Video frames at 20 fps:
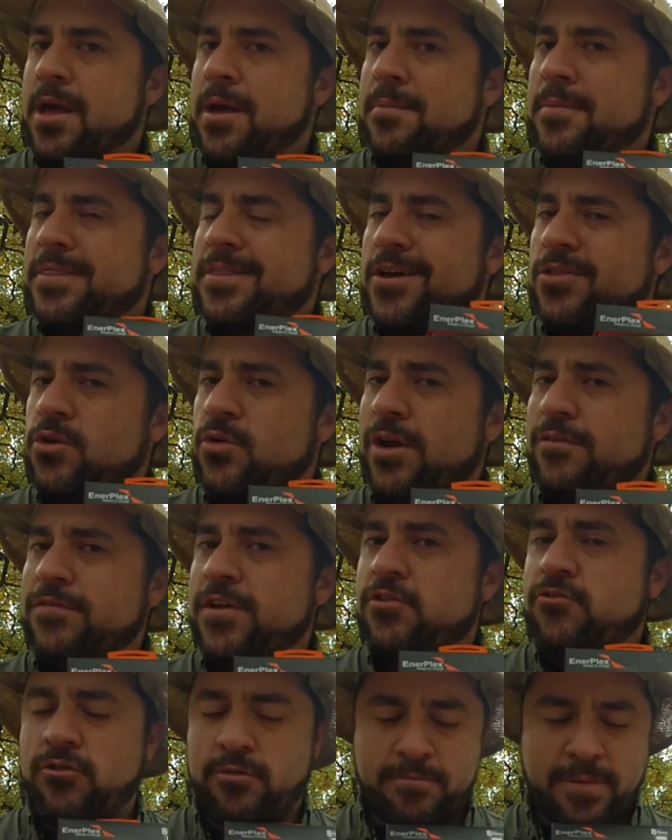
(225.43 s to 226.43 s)
But the other great
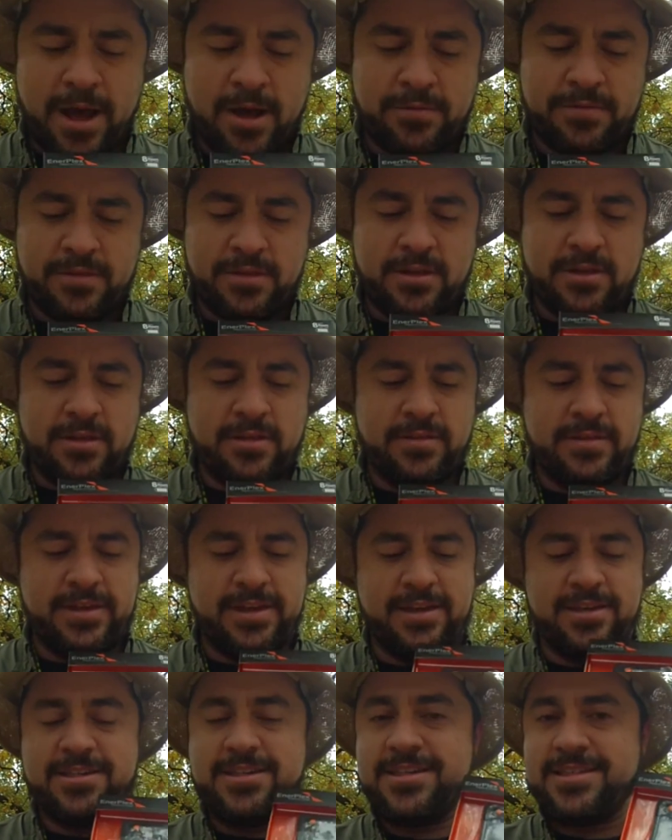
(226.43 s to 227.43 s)
feature about
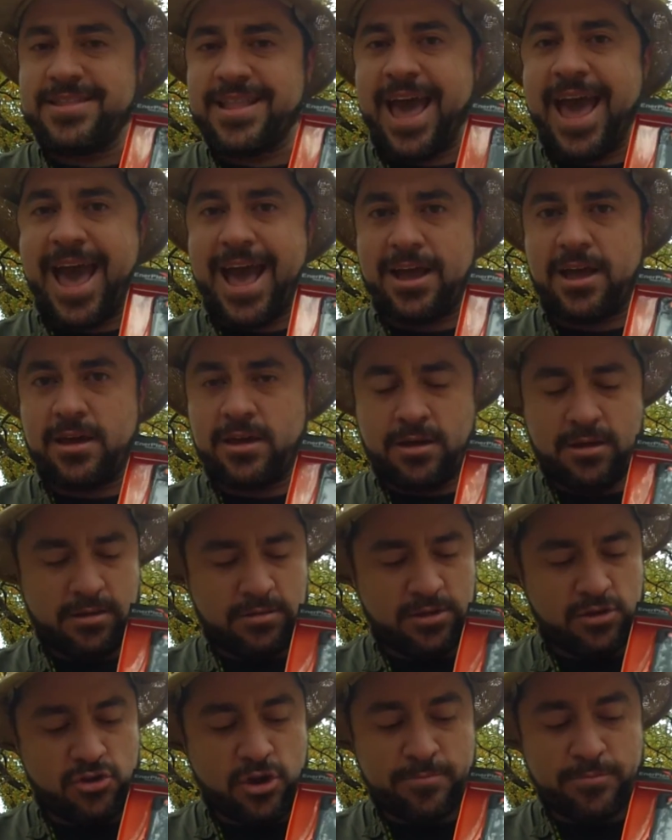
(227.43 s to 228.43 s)
the
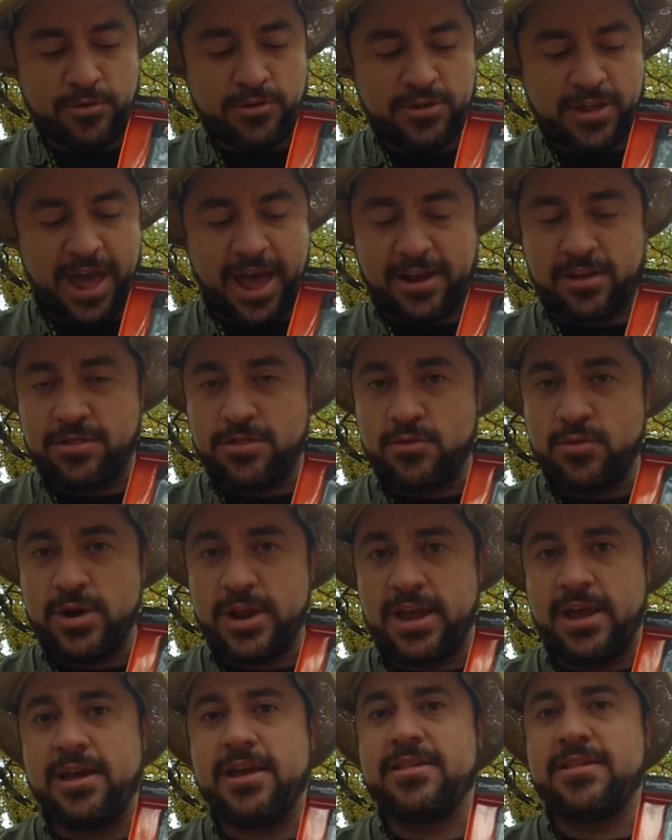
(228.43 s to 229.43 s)
Jumper Stack
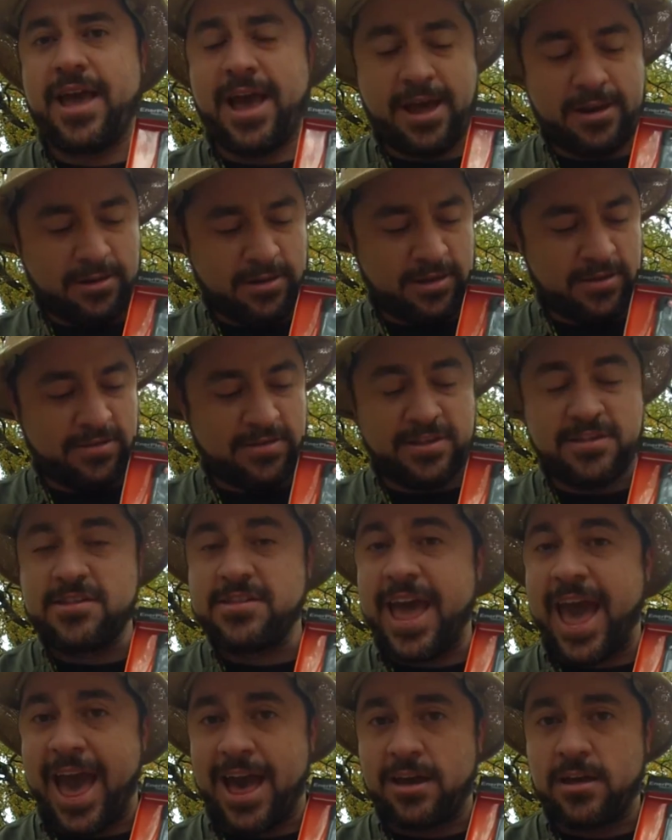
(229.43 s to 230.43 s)
3 is the
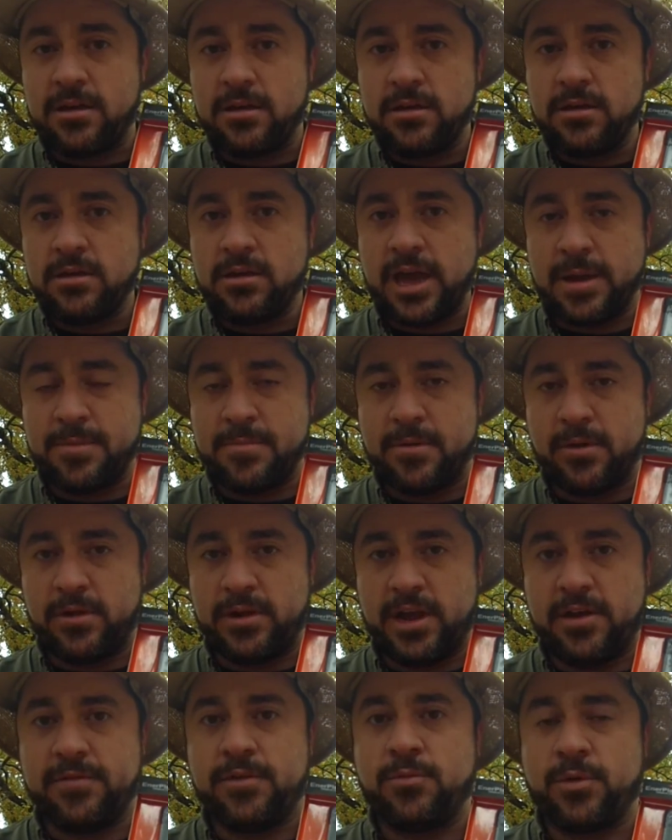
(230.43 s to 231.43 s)
stack
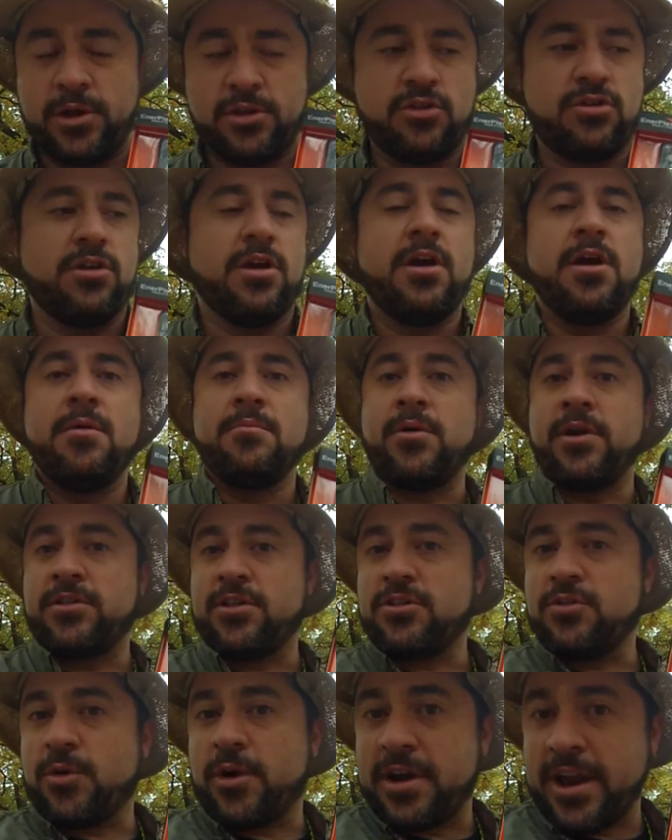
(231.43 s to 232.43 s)
capability of it, which brings
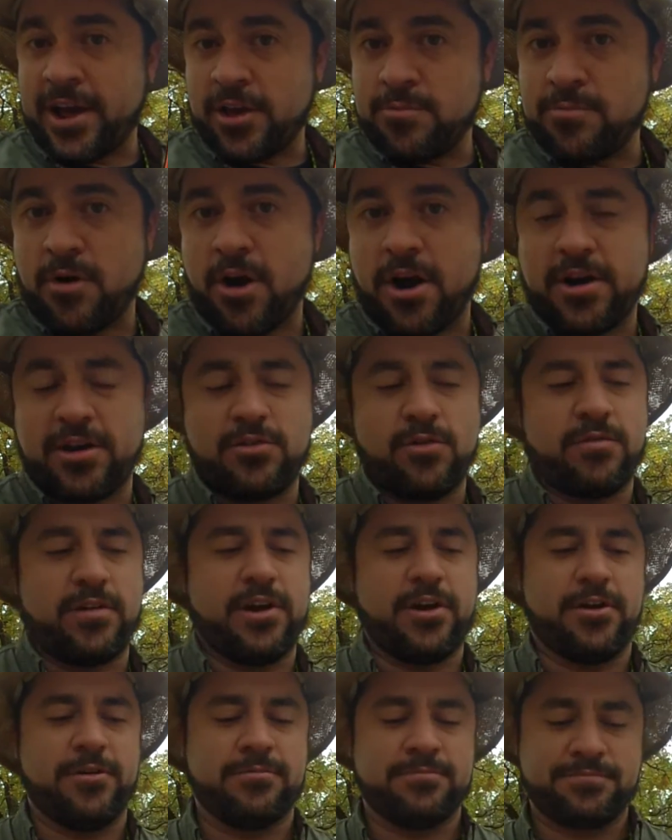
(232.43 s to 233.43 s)
us to our next product over
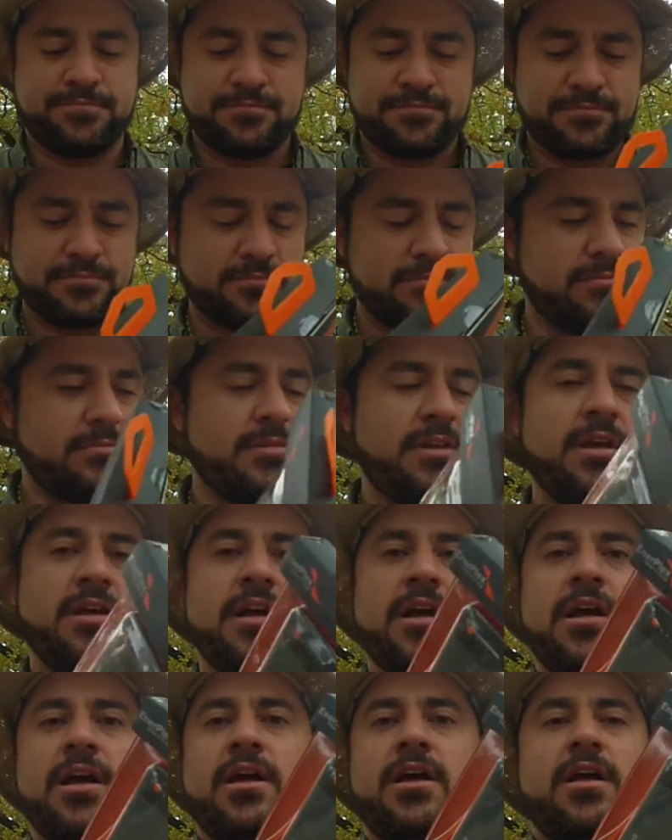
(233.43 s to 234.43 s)
here.
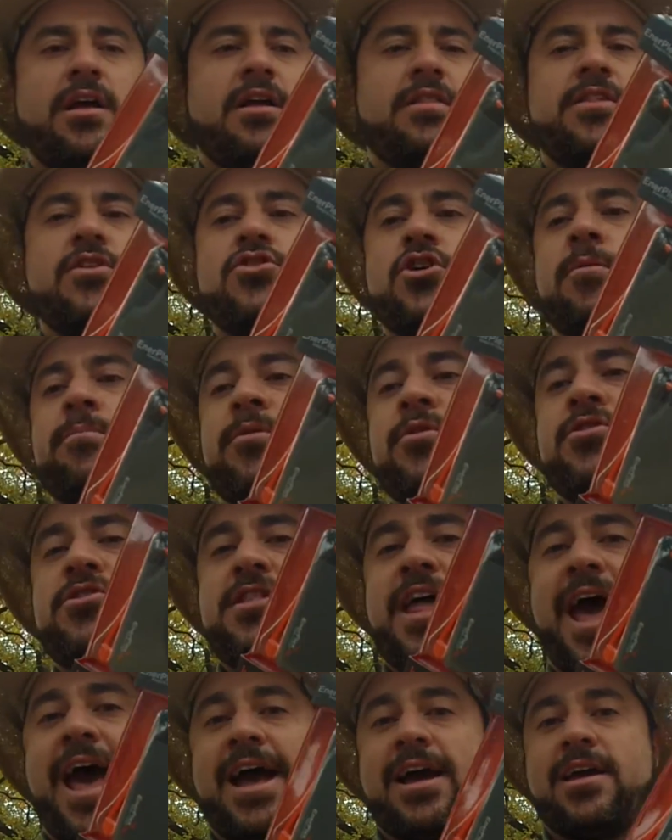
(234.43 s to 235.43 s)
The Jumper
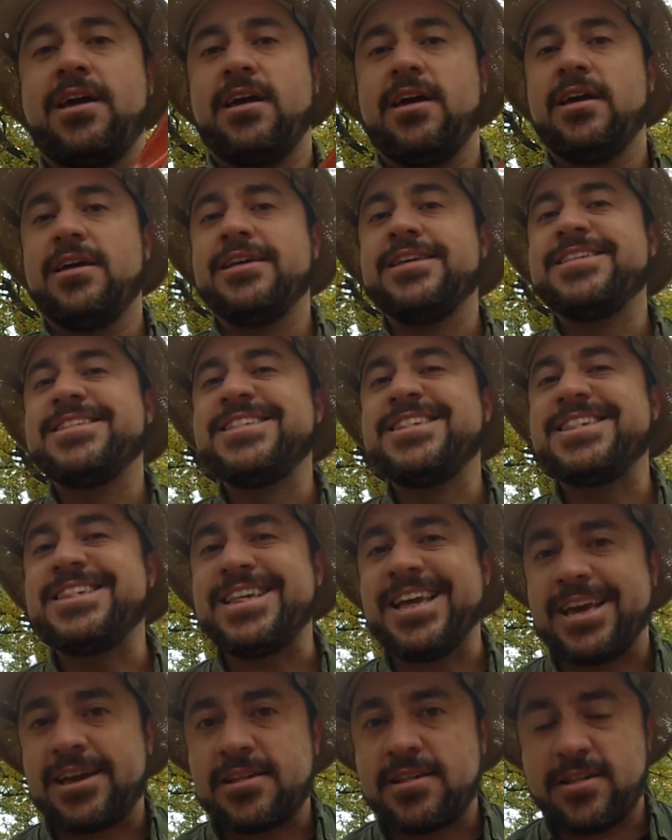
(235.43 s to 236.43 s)
Stack
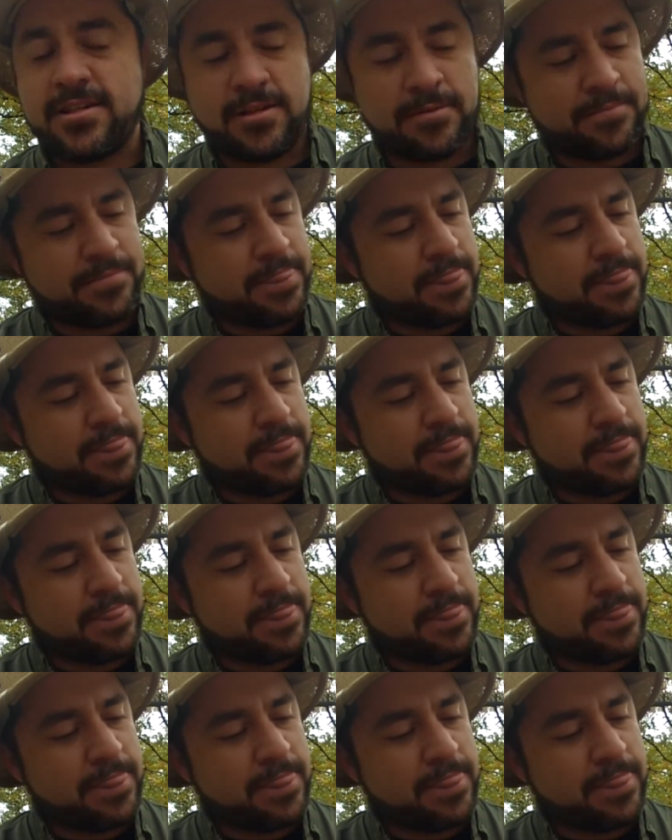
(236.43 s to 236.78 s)
6.